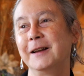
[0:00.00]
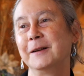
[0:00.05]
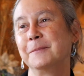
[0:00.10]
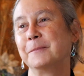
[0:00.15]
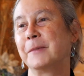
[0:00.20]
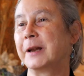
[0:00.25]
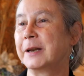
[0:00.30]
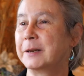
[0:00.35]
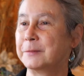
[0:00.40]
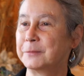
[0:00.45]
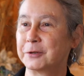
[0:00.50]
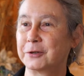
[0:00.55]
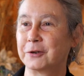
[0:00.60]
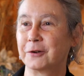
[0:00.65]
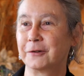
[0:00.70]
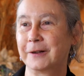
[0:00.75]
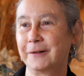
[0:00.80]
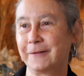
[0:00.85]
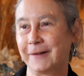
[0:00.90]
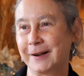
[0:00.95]
My name's
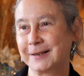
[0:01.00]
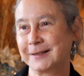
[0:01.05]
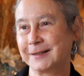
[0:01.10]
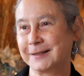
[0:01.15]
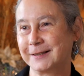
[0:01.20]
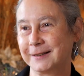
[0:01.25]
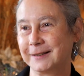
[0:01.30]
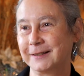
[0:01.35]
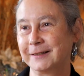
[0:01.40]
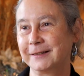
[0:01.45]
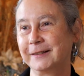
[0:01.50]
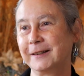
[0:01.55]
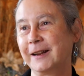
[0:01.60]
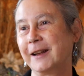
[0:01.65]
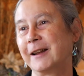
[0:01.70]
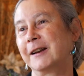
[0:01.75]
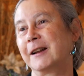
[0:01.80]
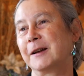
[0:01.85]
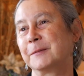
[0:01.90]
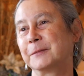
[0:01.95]
Joni Cranston
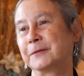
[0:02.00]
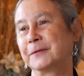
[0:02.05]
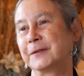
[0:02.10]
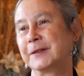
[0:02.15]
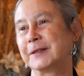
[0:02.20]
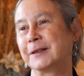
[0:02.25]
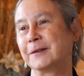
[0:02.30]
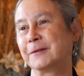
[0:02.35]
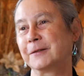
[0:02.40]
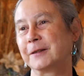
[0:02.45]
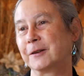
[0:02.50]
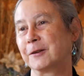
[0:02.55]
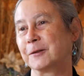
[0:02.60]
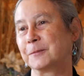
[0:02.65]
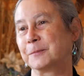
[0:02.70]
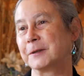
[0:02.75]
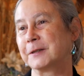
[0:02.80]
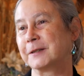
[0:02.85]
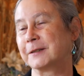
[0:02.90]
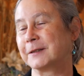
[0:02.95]
and I'm a
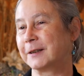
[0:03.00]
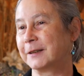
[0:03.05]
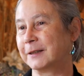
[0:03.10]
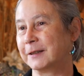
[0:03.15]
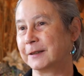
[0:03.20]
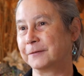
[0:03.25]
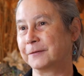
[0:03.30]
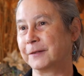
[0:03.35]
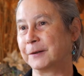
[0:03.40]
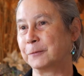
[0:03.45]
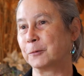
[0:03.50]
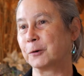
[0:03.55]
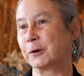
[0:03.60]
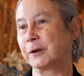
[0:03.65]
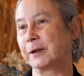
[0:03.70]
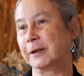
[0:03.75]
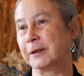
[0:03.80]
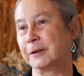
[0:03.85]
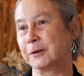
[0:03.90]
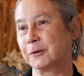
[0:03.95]
physiotherapist. I live and
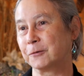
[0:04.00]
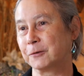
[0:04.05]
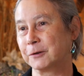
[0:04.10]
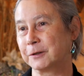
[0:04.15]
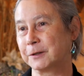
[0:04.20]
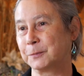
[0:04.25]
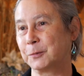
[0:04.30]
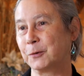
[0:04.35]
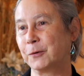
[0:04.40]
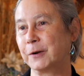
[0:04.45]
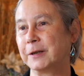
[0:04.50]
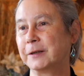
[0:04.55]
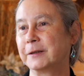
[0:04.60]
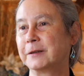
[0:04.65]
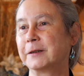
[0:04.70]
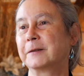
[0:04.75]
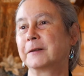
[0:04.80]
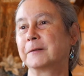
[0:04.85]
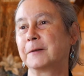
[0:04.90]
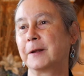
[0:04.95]
work in Norris
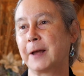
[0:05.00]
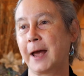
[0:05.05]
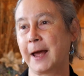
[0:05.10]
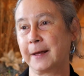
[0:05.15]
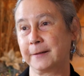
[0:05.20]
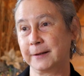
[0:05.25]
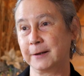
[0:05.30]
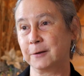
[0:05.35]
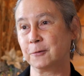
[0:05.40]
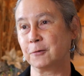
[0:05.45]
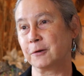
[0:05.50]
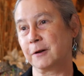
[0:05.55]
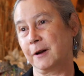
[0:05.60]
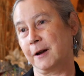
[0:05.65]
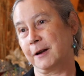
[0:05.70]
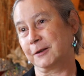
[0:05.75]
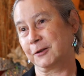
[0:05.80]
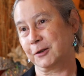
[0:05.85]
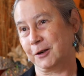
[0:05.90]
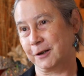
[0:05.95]
Point at the Old
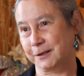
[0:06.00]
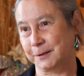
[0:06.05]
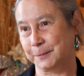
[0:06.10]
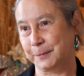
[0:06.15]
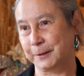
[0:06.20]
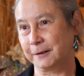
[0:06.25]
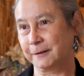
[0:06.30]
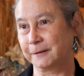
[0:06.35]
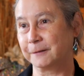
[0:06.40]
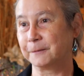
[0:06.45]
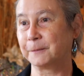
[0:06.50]
Cottage Hospital.